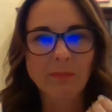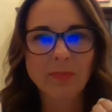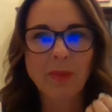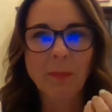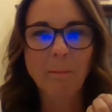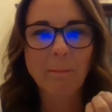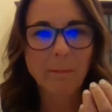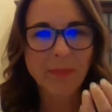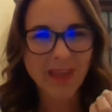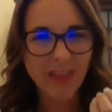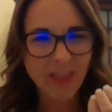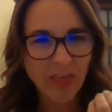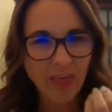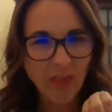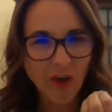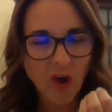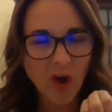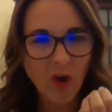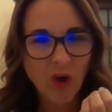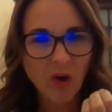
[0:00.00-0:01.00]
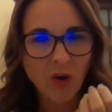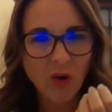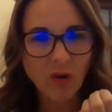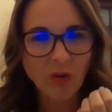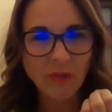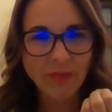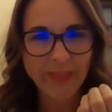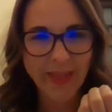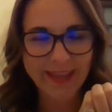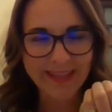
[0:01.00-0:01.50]

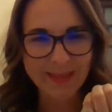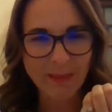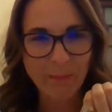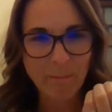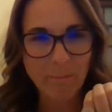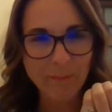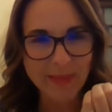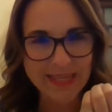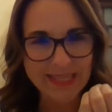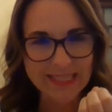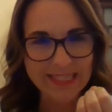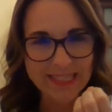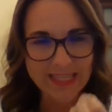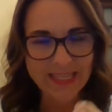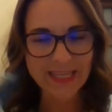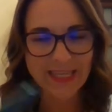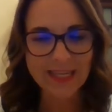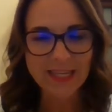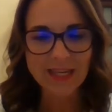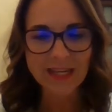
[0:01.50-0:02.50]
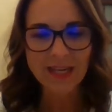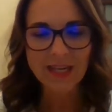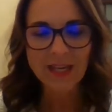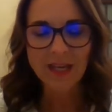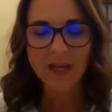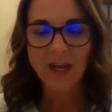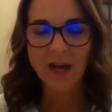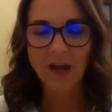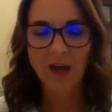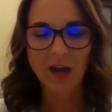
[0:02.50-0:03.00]
menthol, like the minty
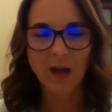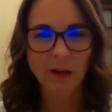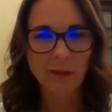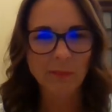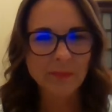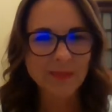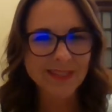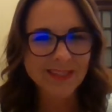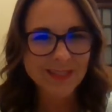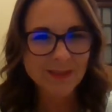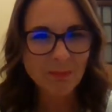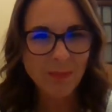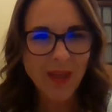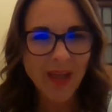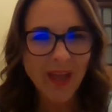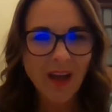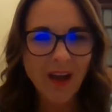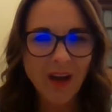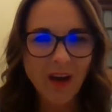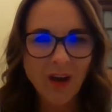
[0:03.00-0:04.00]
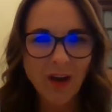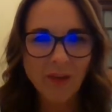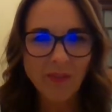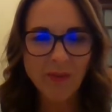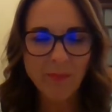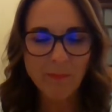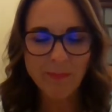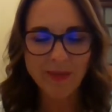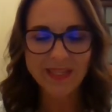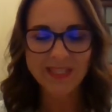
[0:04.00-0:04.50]
smell,
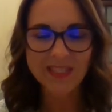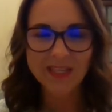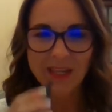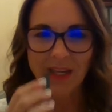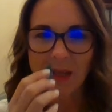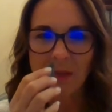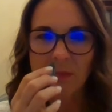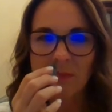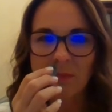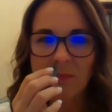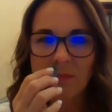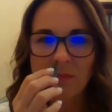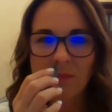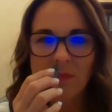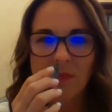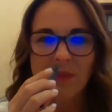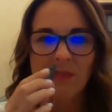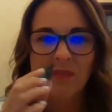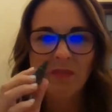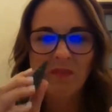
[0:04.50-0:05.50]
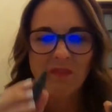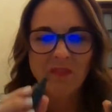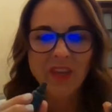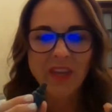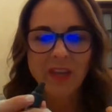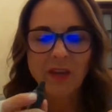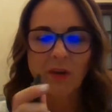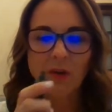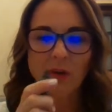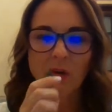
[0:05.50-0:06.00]
the minty
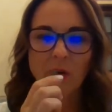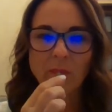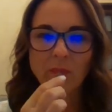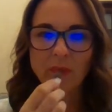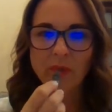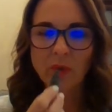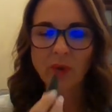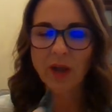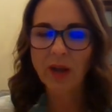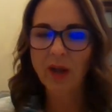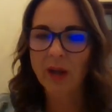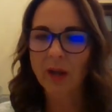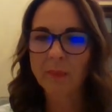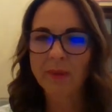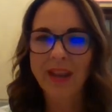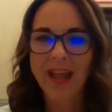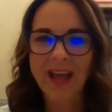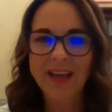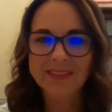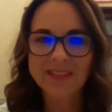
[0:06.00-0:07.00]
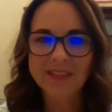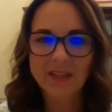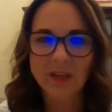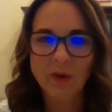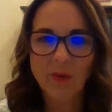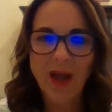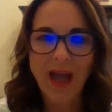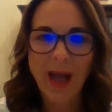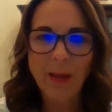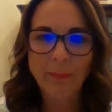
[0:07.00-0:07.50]
feel. It has a
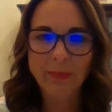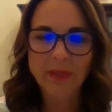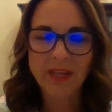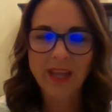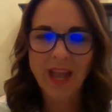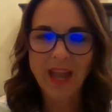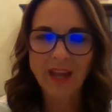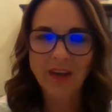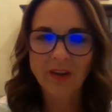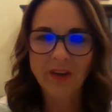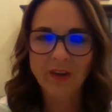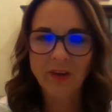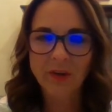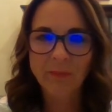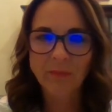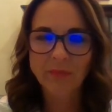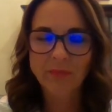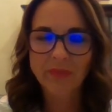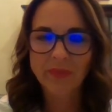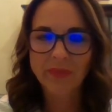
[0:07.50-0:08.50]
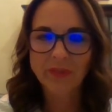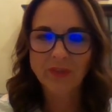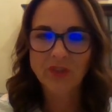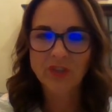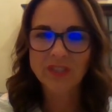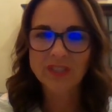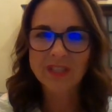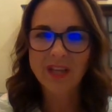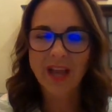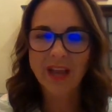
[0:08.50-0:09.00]
little applicator,
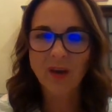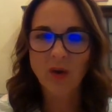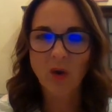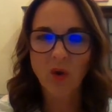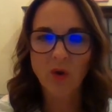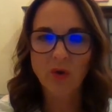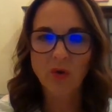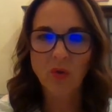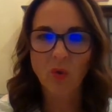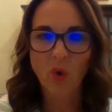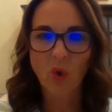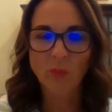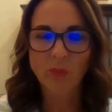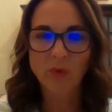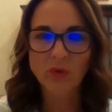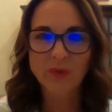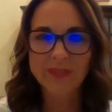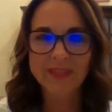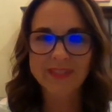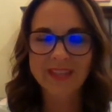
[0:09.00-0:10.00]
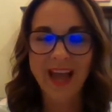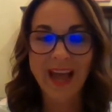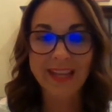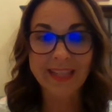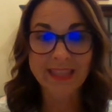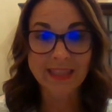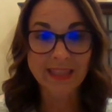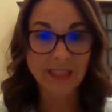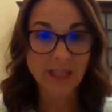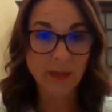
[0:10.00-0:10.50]
just like our normal
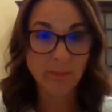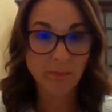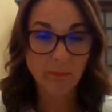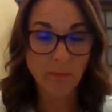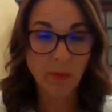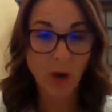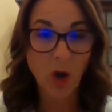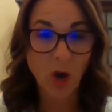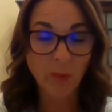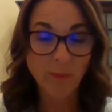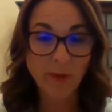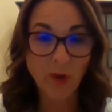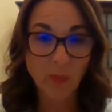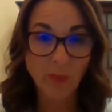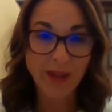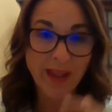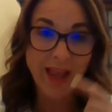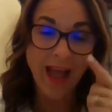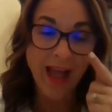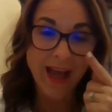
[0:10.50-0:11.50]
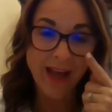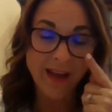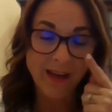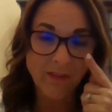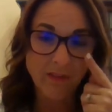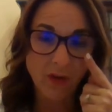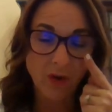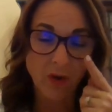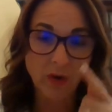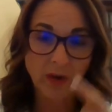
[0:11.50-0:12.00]
satin lip balm that we
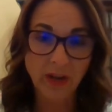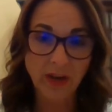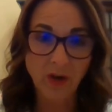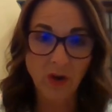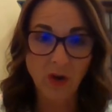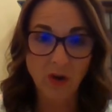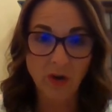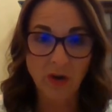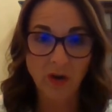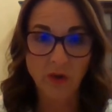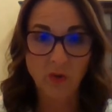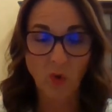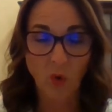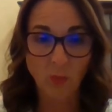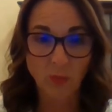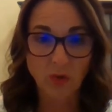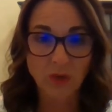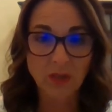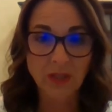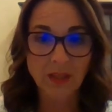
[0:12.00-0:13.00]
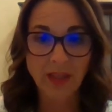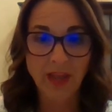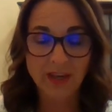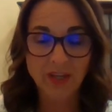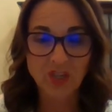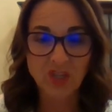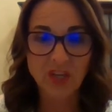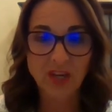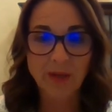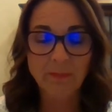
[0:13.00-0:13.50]
have on in our normal
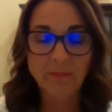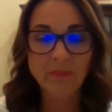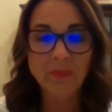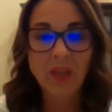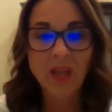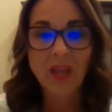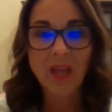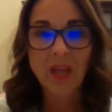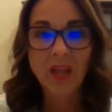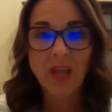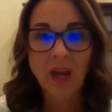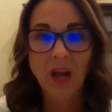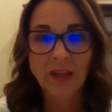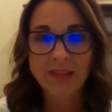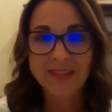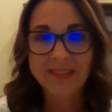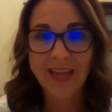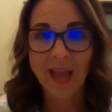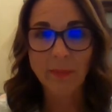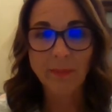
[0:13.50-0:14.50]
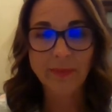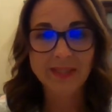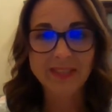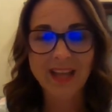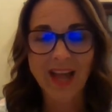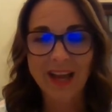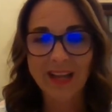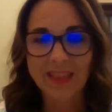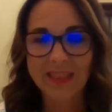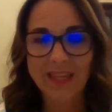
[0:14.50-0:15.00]
collection. Same
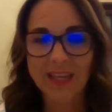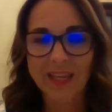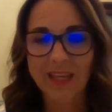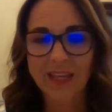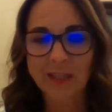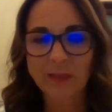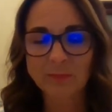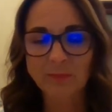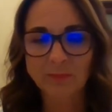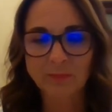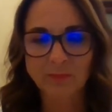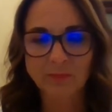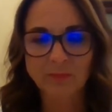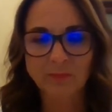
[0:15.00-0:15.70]
exact thing,